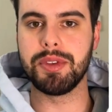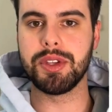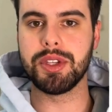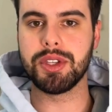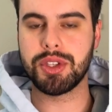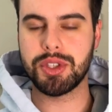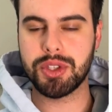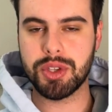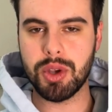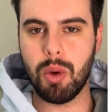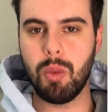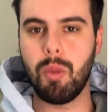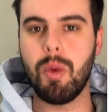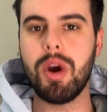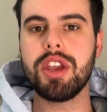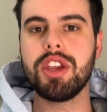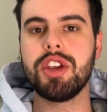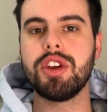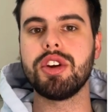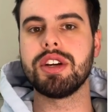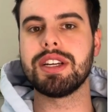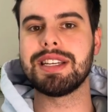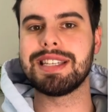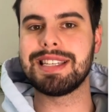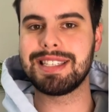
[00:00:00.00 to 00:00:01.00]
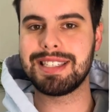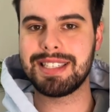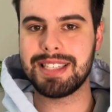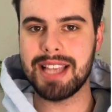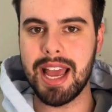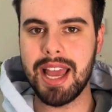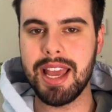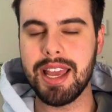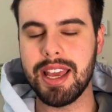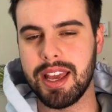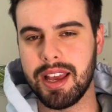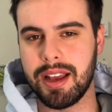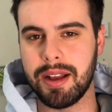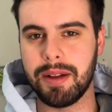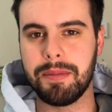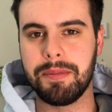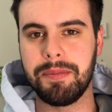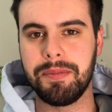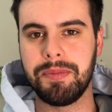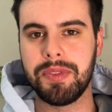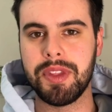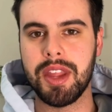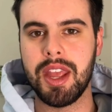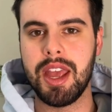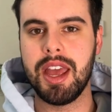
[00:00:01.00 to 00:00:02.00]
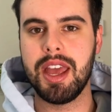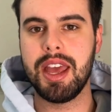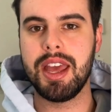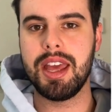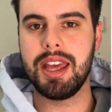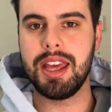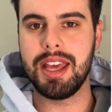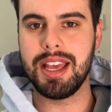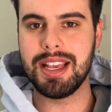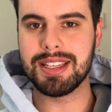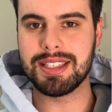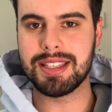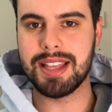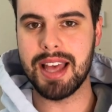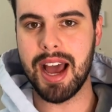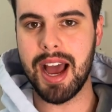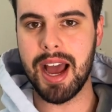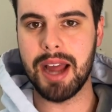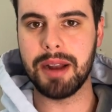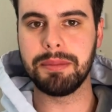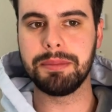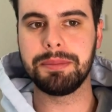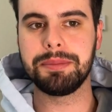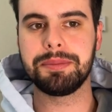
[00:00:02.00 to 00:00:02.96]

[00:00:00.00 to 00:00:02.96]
so what you're saying is that